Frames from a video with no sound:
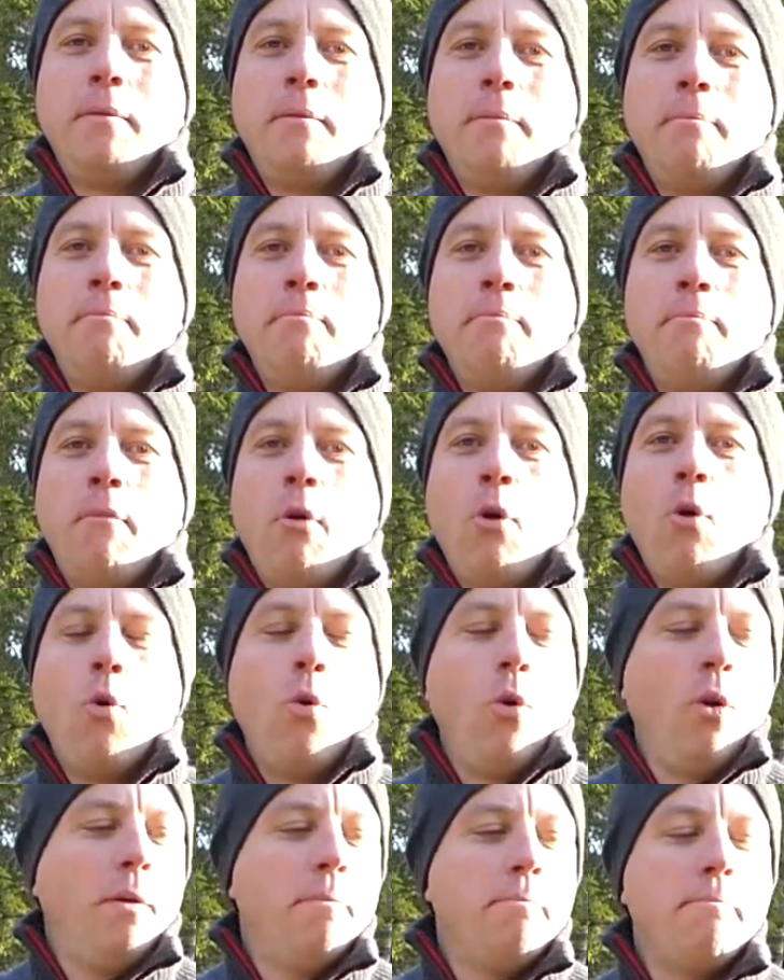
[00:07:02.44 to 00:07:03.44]

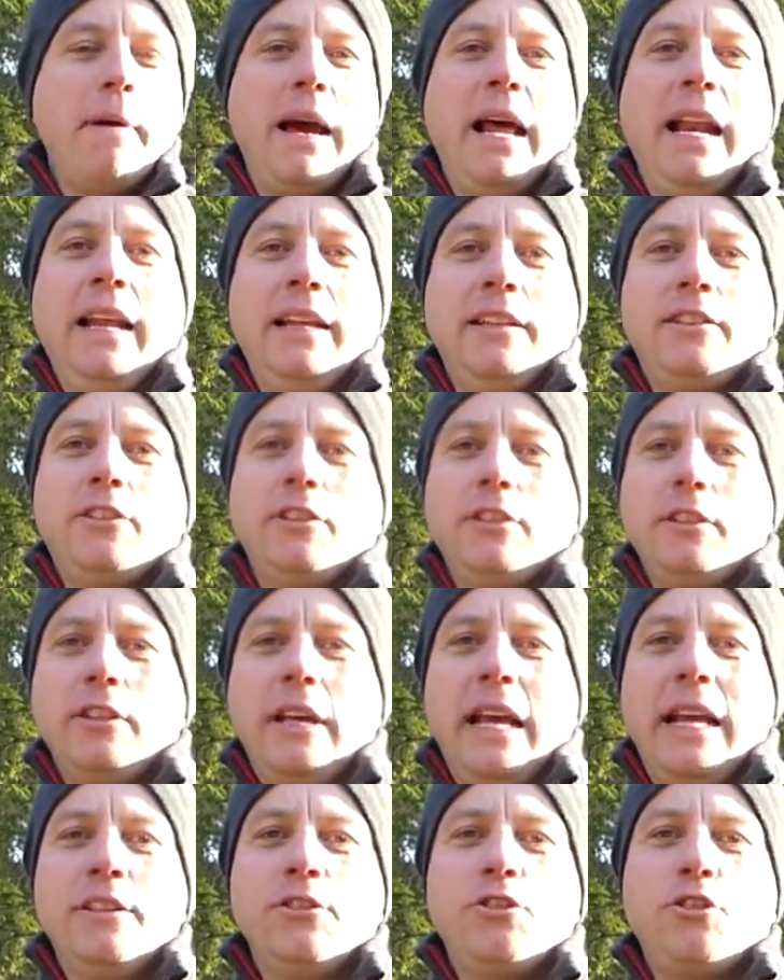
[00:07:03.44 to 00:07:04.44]
maul, mallet
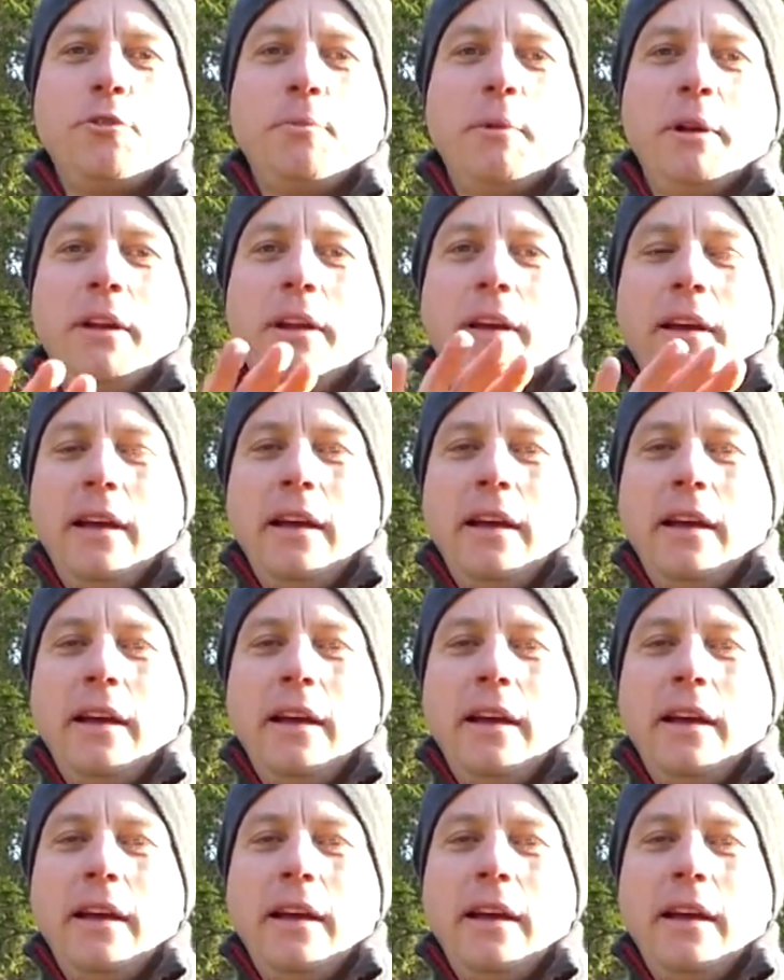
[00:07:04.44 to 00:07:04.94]
instrument